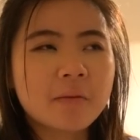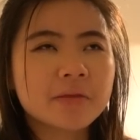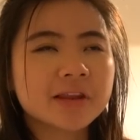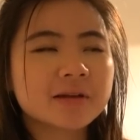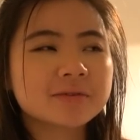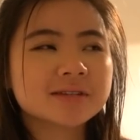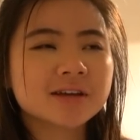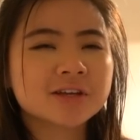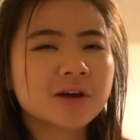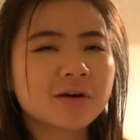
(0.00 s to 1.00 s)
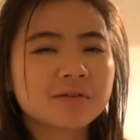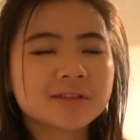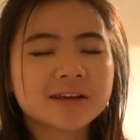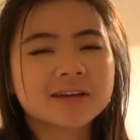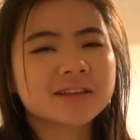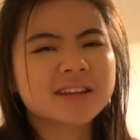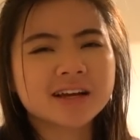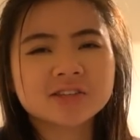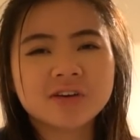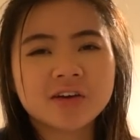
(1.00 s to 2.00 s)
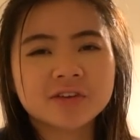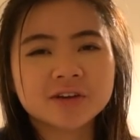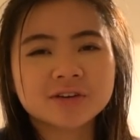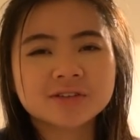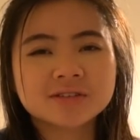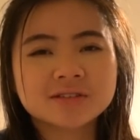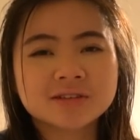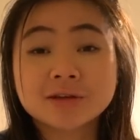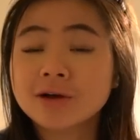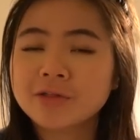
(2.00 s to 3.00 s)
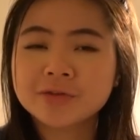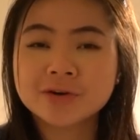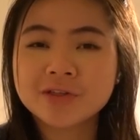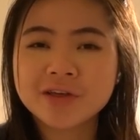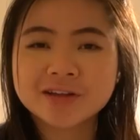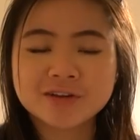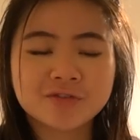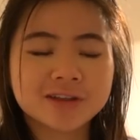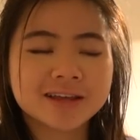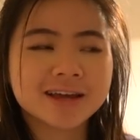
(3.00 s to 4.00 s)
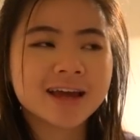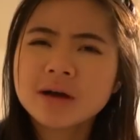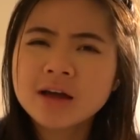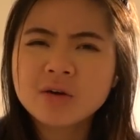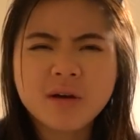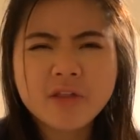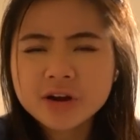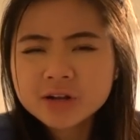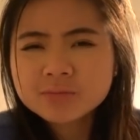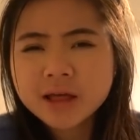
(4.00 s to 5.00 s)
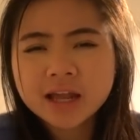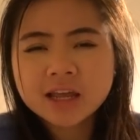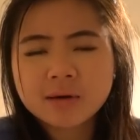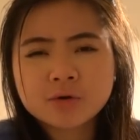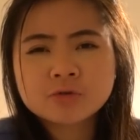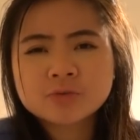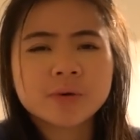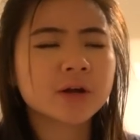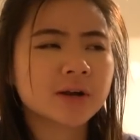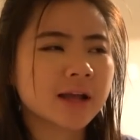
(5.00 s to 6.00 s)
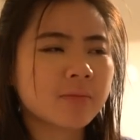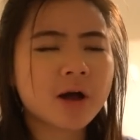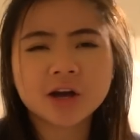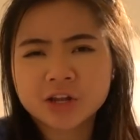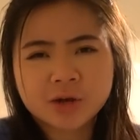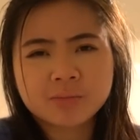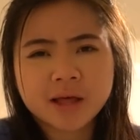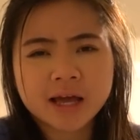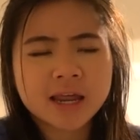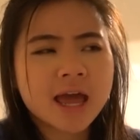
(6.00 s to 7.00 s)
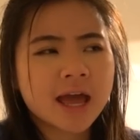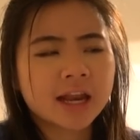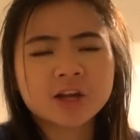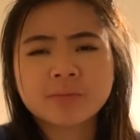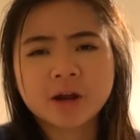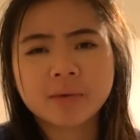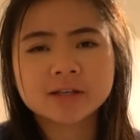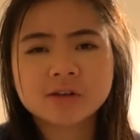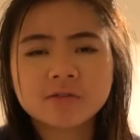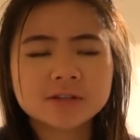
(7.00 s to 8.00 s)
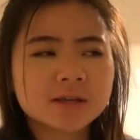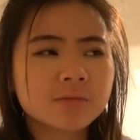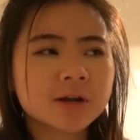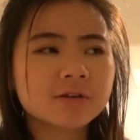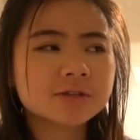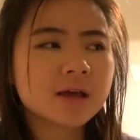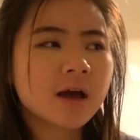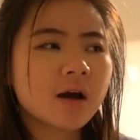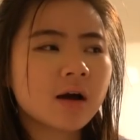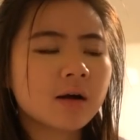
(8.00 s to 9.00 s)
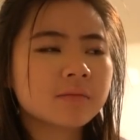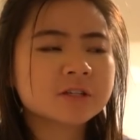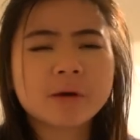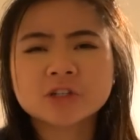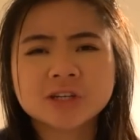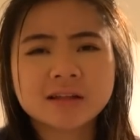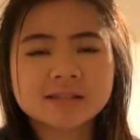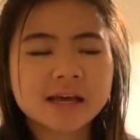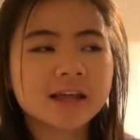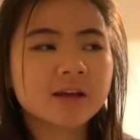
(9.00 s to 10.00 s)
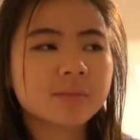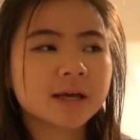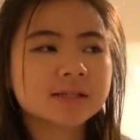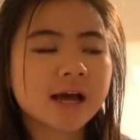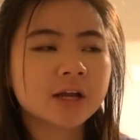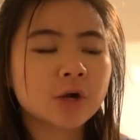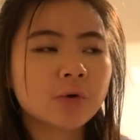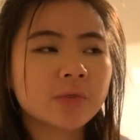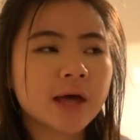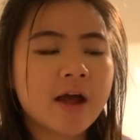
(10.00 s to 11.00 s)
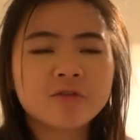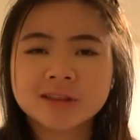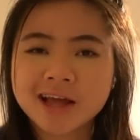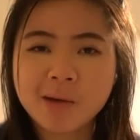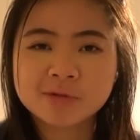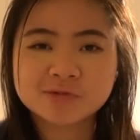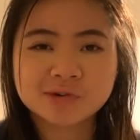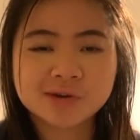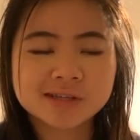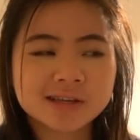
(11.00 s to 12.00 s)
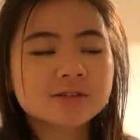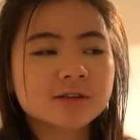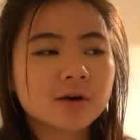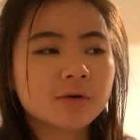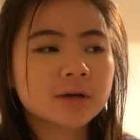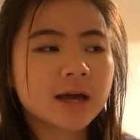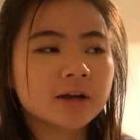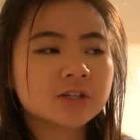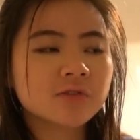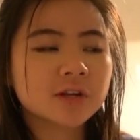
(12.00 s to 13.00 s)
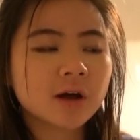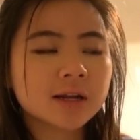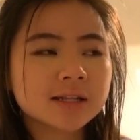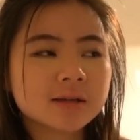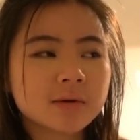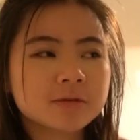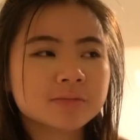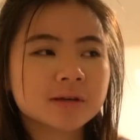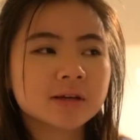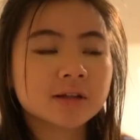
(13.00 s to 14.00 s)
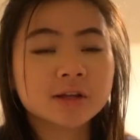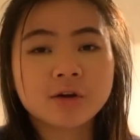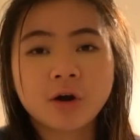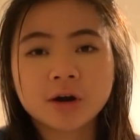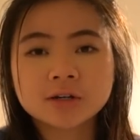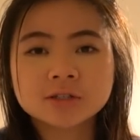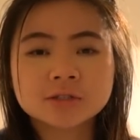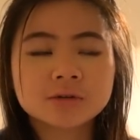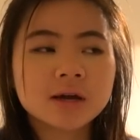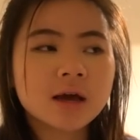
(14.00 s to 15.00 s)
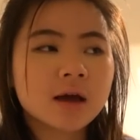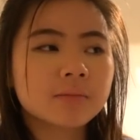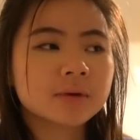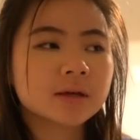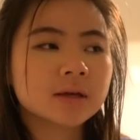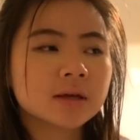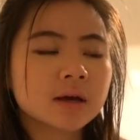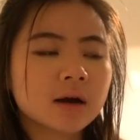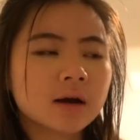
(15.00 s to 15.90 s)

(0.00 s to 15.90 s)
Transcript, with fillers: But then I'm just like, yo, like in the next 5 years, y'all are gonna think differently. Rather than complaining about who's bigger, like I'm not gonna complain and compare myself to someone else, especially in that setting, because I know that everything happens for a reason. So yeah, just VidCon can sometimes be a little hard to be